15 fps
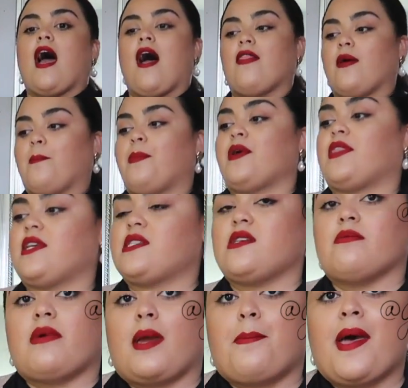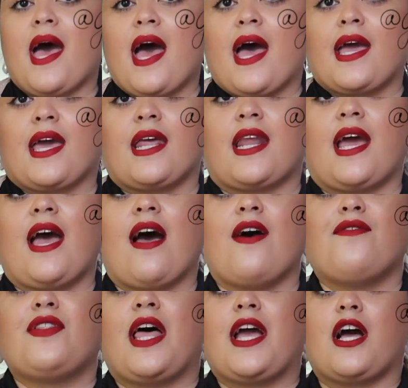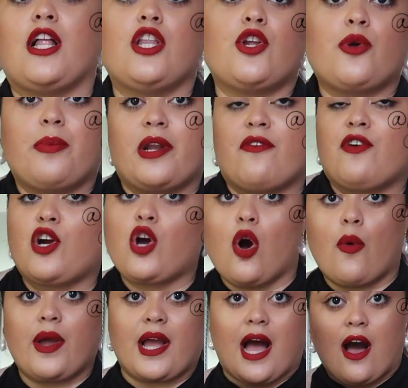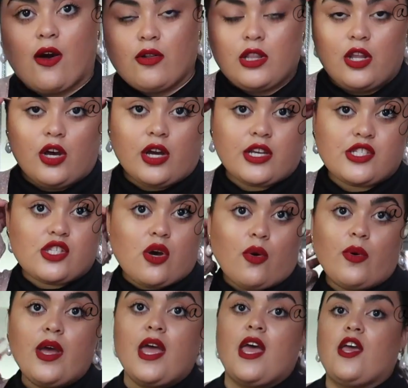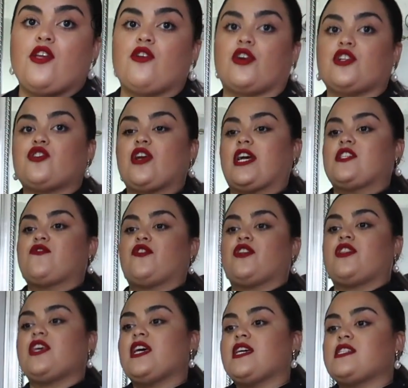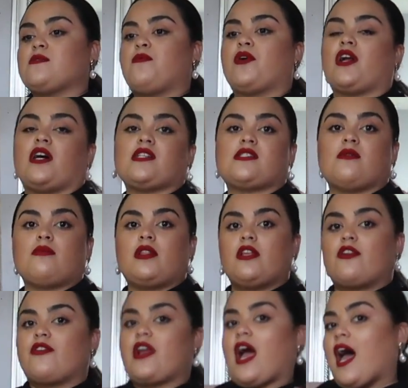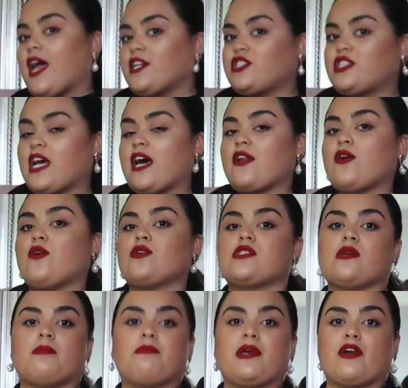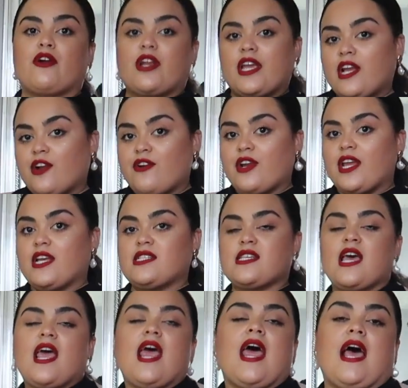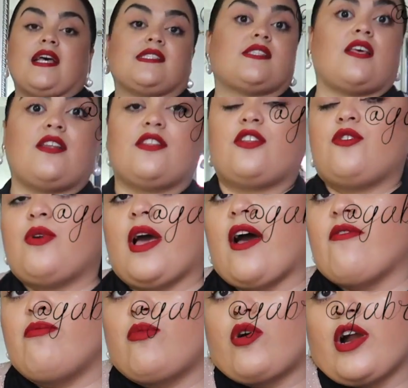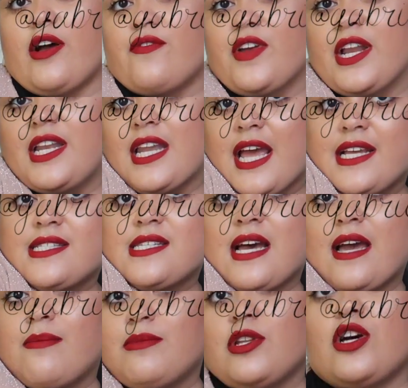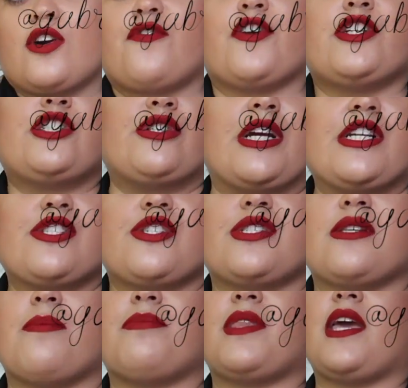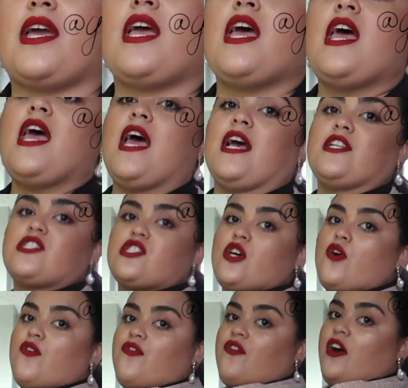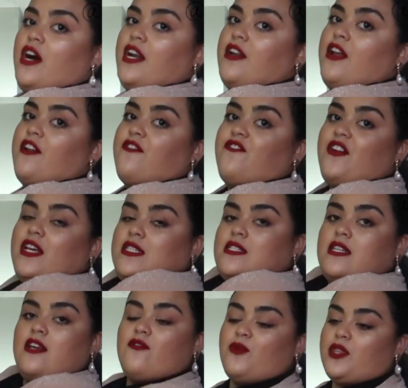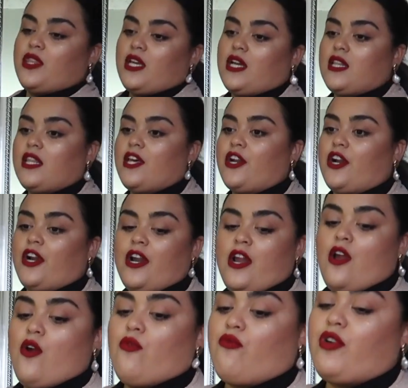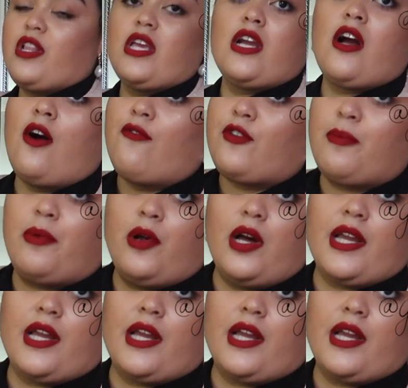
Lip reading: and then put this in my bag, and I have like a little bit of a going out look. So you could transfer this, put on some glittery eyeshadow, some bigger earrings, and suddenly you have more of a nighttime look for drinks or something. It's so fun and festive with the glitter. Really comfortable